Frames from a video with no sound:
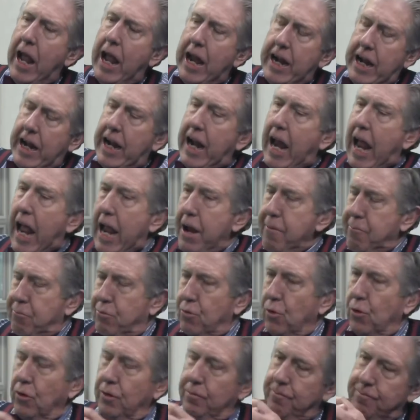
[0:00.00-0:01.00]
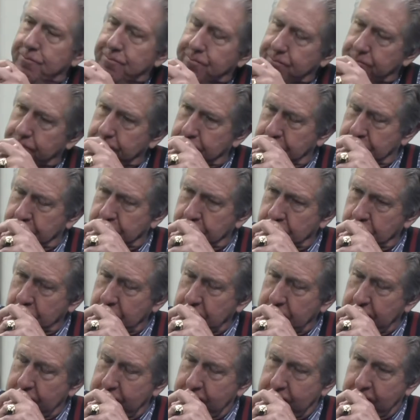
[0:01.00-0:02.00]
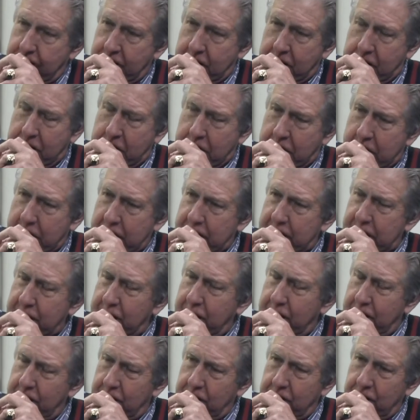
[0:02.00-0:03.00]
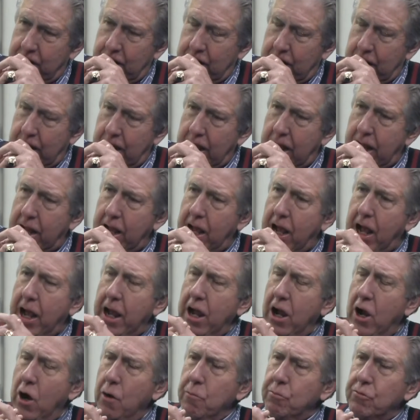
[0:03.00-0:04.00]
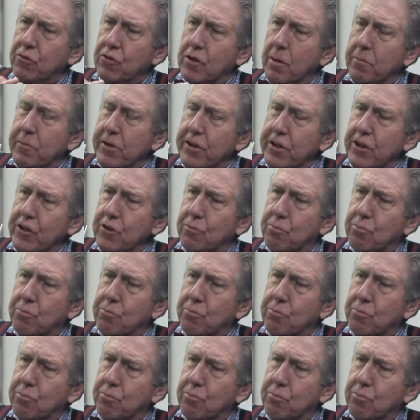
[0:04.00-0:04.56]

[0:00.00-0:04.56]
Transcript: and in April. And uh, I, I hope some of these